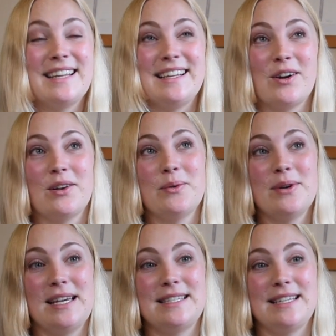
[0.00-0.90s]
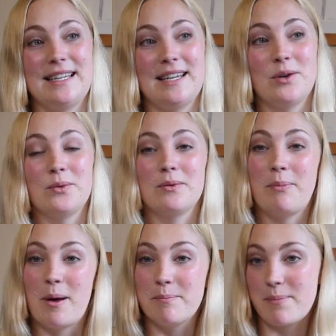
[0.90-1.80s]
They are located in an old
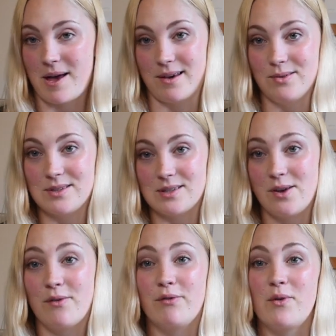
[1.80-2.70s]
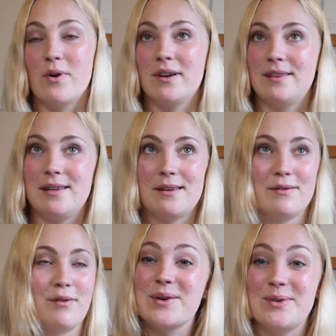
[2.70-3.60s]
pump house for
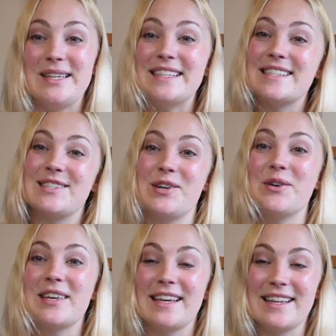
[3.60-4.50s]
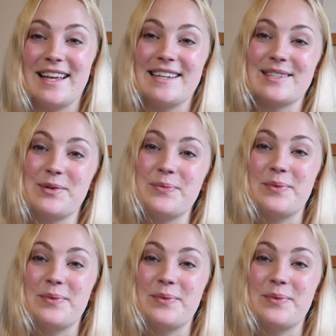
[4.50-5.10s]
the Queen's Dock in Glasgow,